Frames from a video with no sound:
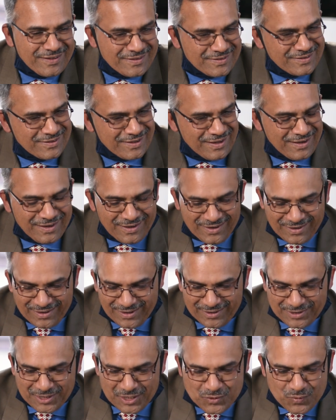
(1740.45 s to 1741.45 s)
this
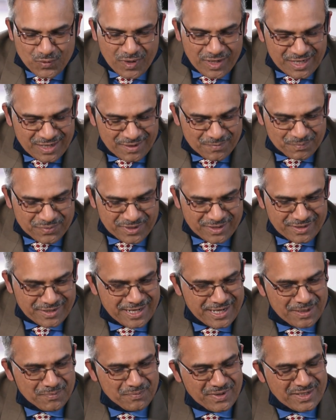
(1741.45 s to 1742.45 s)
in this one
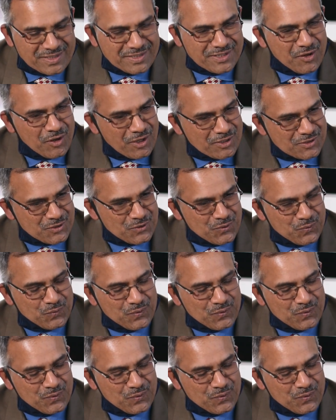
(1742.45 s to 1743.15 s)
entrepreneur meeting also.